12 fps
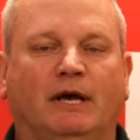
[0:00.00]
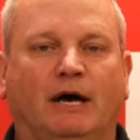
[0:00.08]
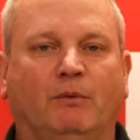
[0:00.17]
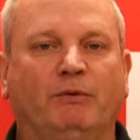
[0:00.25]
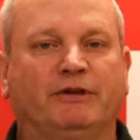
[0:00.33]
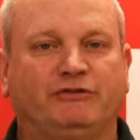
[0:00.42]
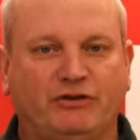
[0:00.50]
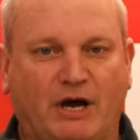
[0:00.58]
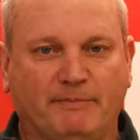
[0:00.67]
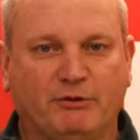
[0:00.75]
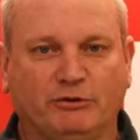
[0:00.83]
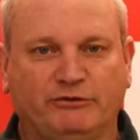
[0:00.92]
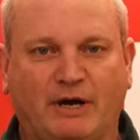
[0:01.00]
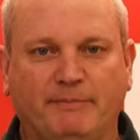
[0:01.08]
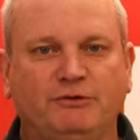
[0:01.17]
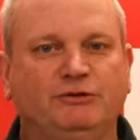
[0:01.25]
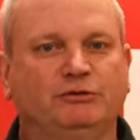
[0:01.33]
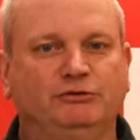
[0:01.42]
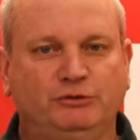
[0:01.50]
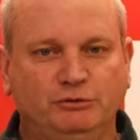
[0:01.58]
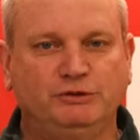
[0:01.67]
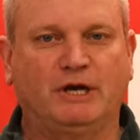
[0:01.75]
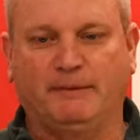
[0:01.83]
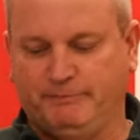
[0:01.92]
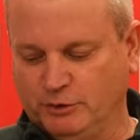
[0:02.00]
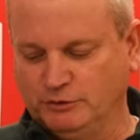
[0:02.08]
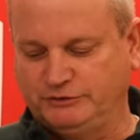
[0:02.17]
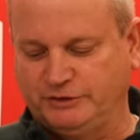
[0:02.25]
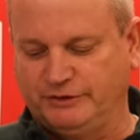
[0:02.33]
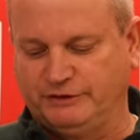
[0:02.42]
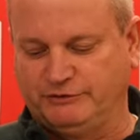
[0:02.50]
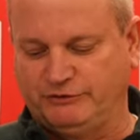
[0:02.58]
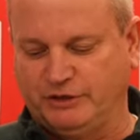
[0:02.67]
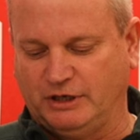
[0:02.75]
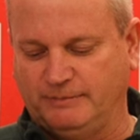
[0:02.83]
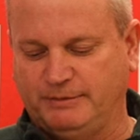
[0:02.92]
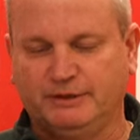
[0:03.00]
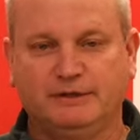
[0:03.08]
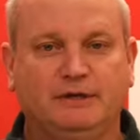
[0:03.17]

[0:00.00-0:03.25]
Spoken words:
When this job goes up, you do not post to this job.